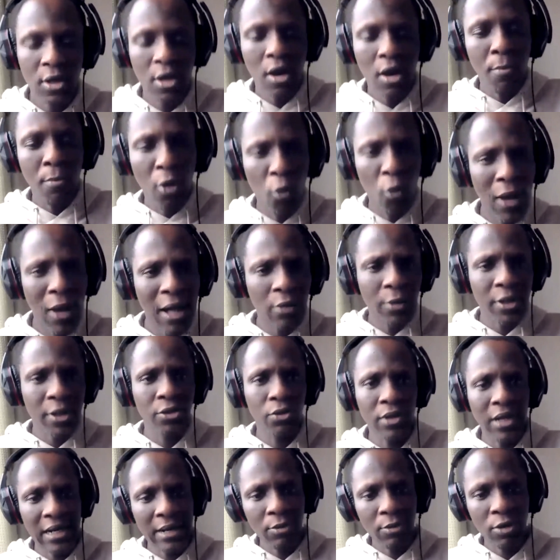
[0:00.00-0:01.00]
But while we
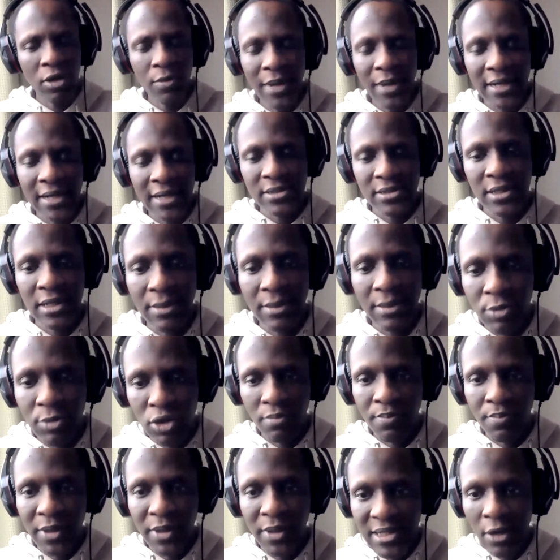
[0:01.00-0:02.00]
do that, I'm going to be asking him
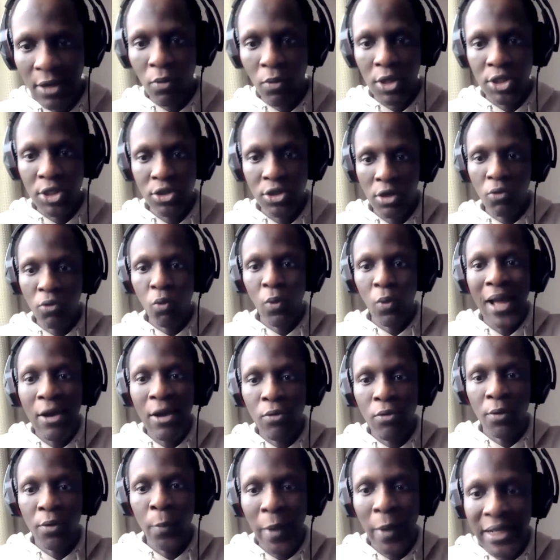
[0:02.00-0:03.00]
some personal question while
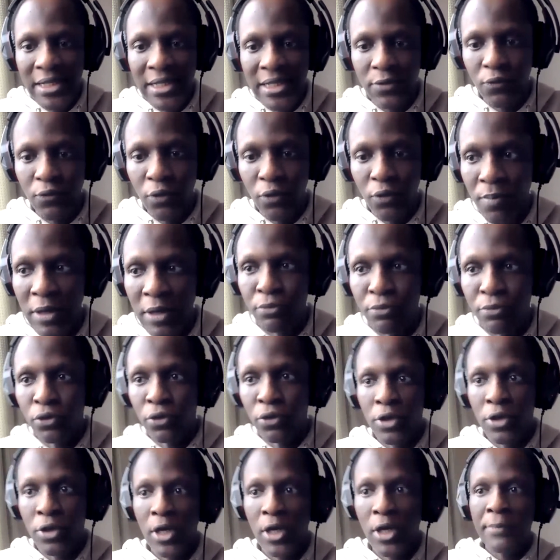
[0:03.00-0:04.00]
we wait for
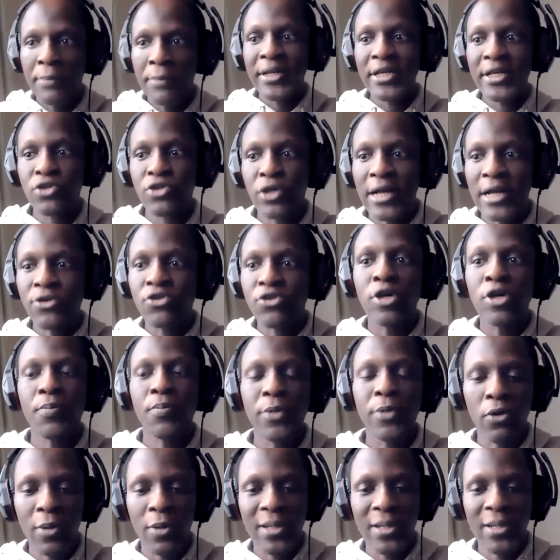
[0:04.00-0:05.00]
people. Please, you can drop the
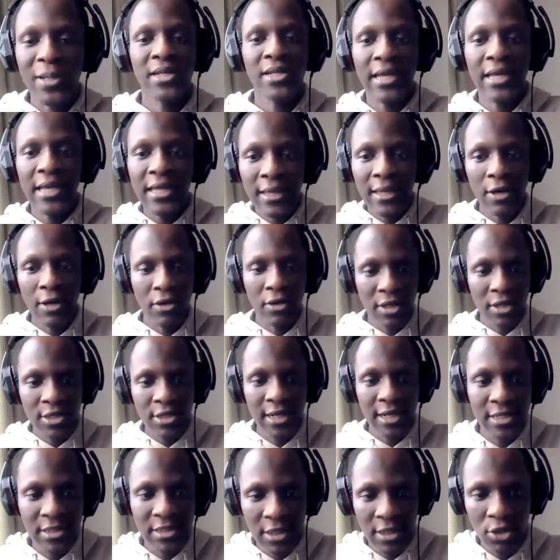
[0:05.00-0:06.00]
question either on the
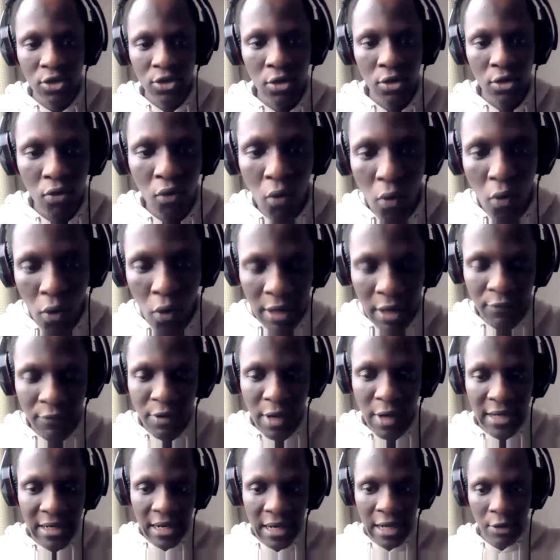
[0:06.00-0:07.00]
chat session, or if
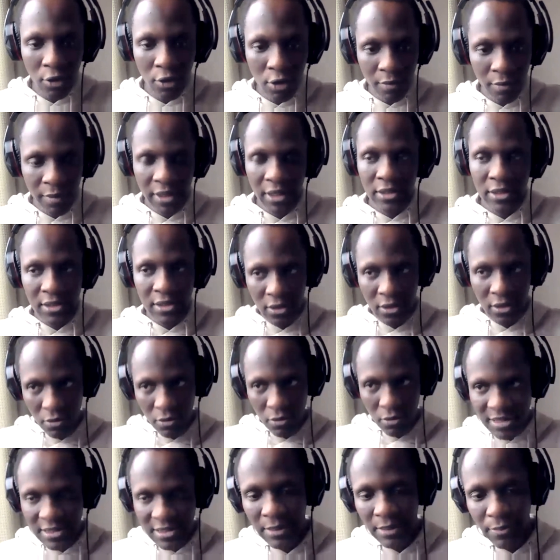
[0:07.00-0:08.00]
you're in our community,
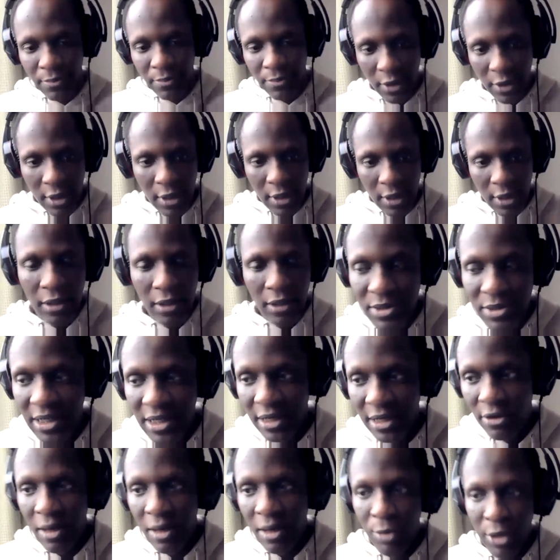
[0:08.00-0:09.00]
WhatsApp,
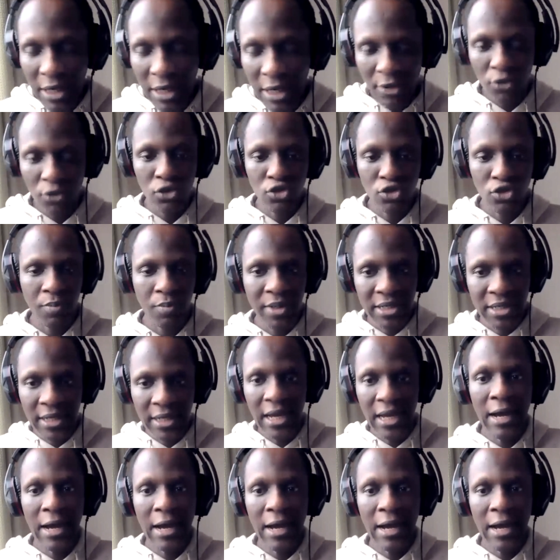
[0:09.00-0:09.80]
Telegram, you can also drop it there.